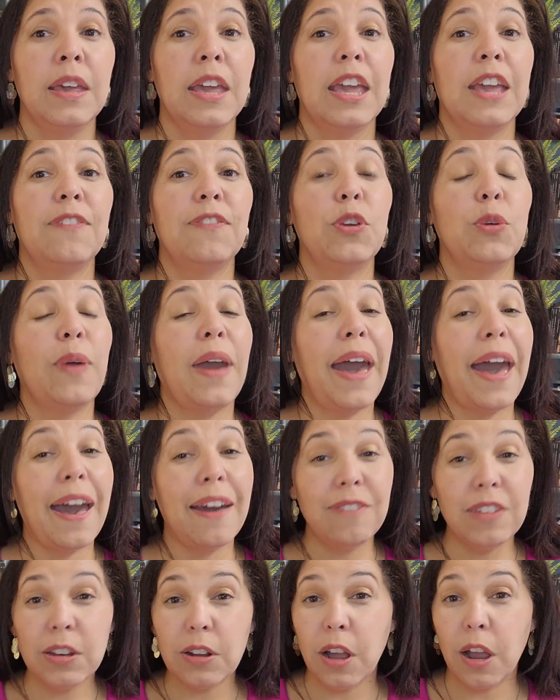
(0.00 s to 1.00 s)
If you
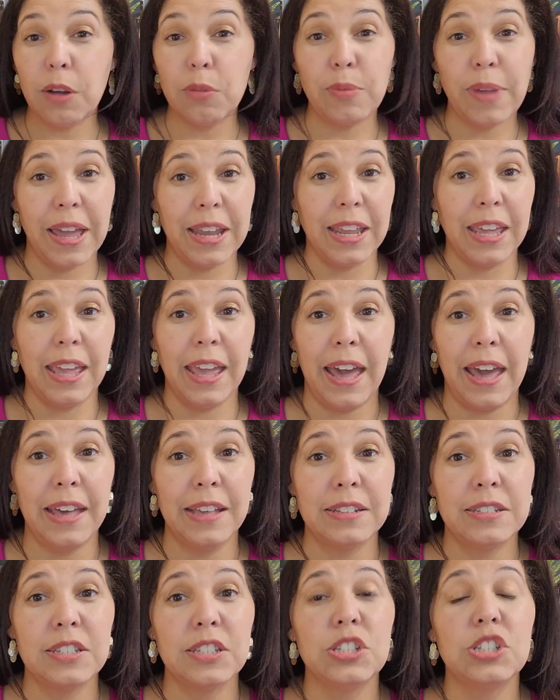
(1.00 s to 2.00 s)
haven't already
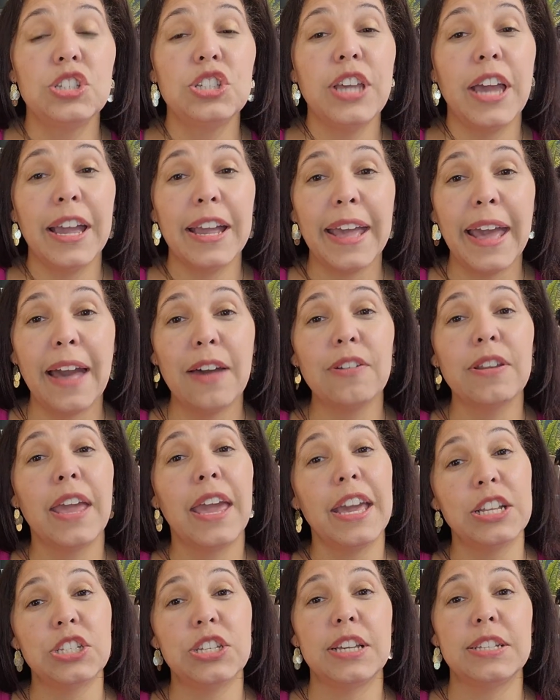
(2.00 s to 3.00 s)
yet, check out
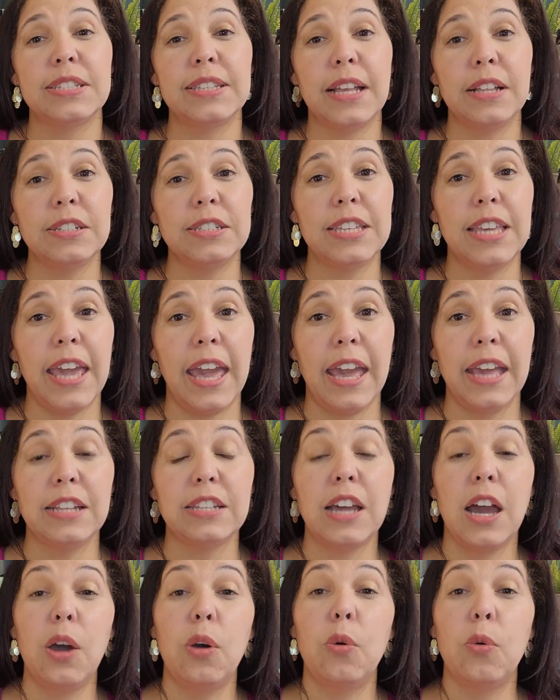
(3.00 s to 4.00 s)

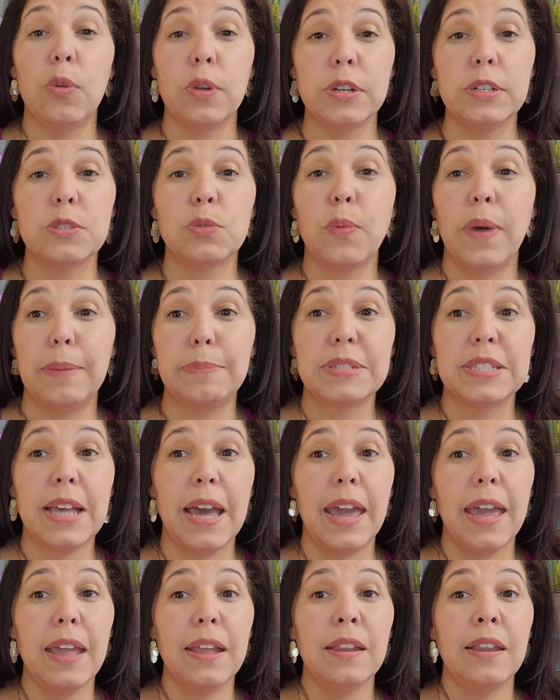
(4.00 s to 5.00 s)
hslda.org's
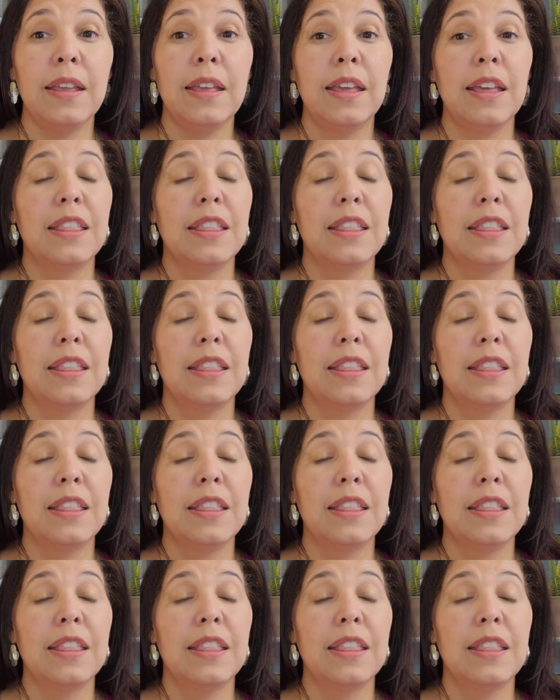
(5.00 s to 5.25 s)
website.